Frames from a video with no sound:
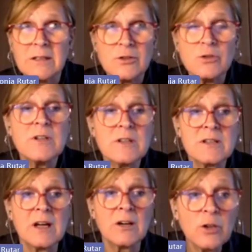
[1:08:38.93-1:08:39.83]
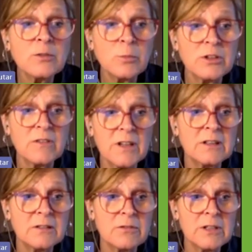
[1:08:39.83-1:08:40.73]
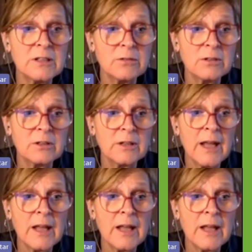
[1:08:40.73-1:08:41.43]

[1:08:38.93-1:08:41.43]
students are not motivated really to learn.